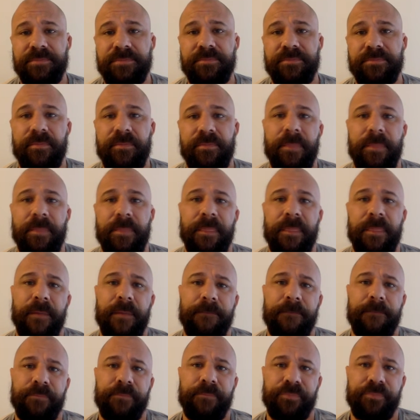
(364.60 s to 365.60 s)

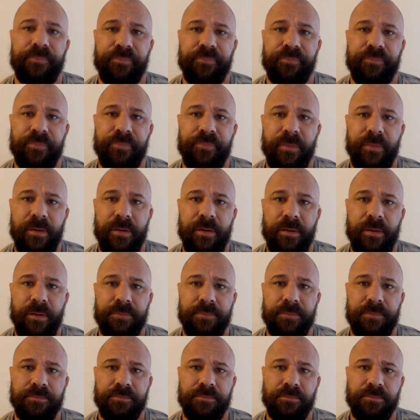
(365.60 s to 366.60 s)

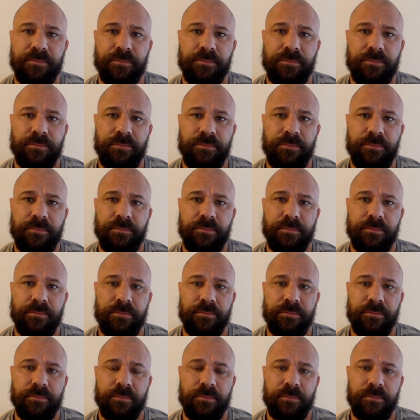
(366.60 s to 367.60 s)

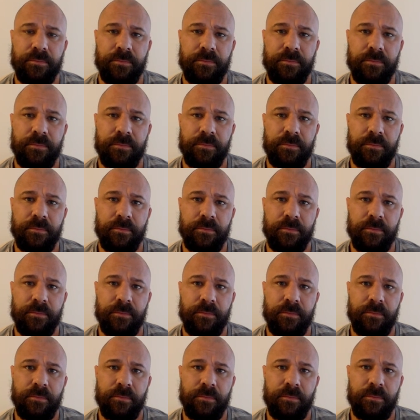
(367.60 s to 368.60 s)

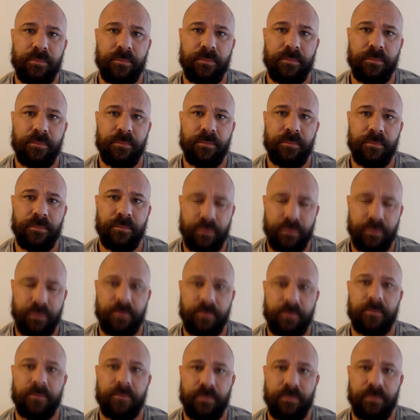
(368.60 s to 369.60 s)

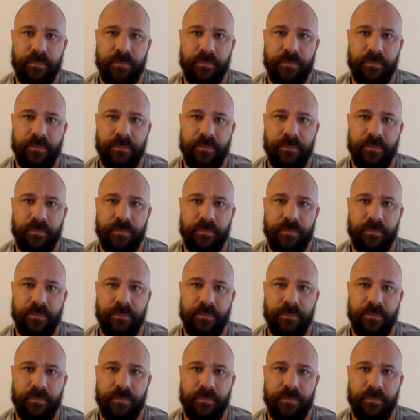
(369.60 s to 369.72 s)
(silent)